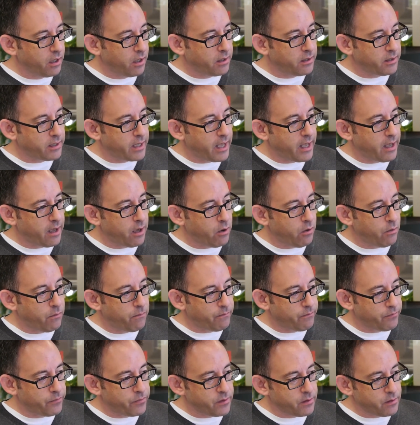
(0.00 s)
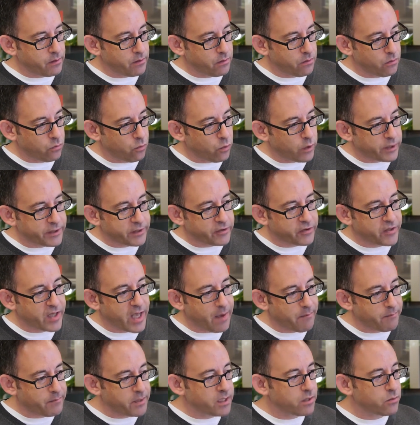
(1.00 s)
Now, what does
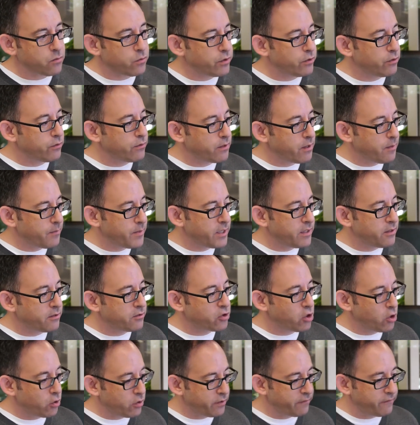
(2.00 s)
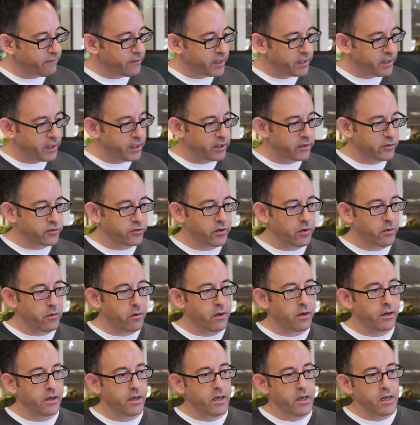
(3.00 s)
that mean when you come in and token vending and so
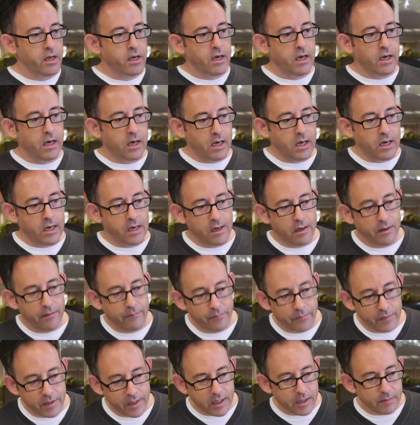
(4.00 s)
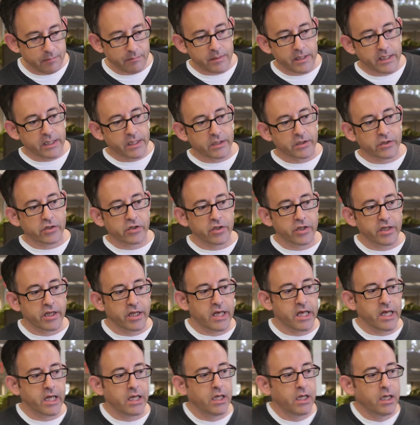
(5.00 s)
on? Um, it means
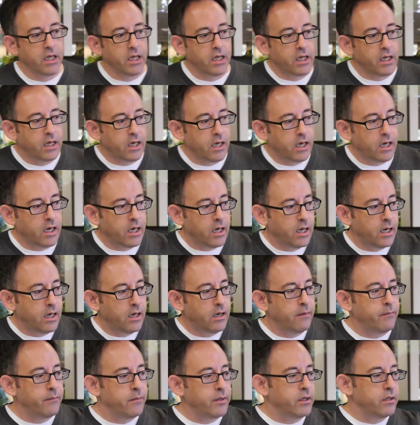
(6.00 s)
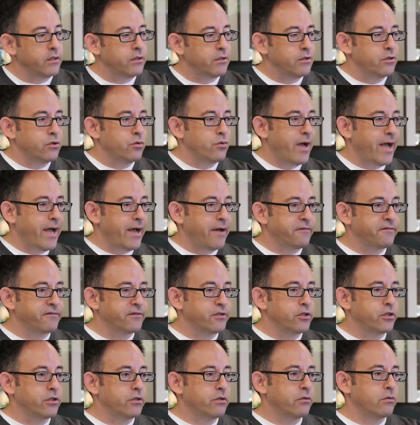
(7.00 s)
that um, you have
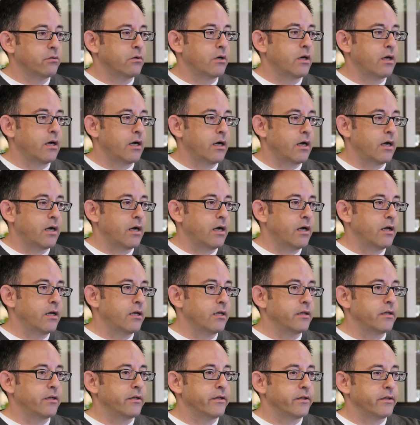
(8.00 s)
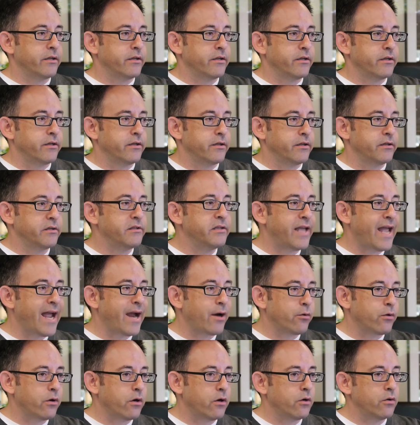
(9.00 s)
to uh,
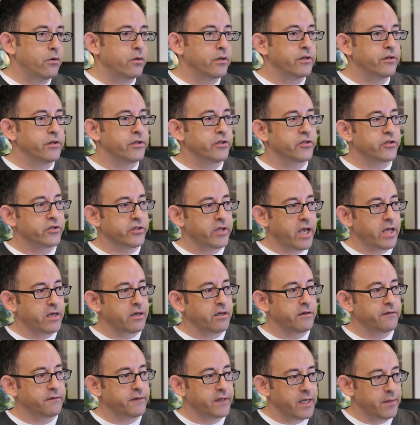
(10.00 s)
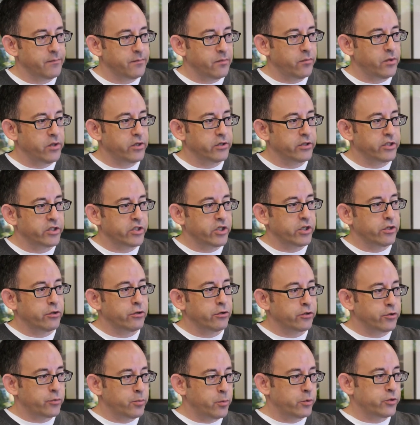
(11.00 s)
narrow the set of capabilities that you're
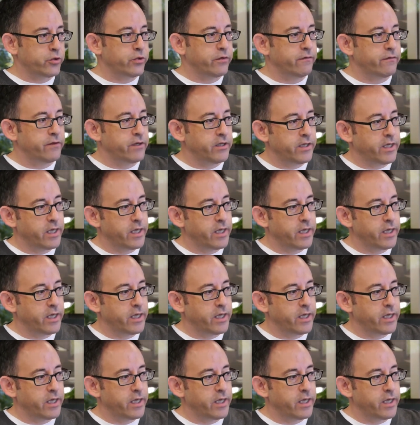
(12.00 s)
exposing via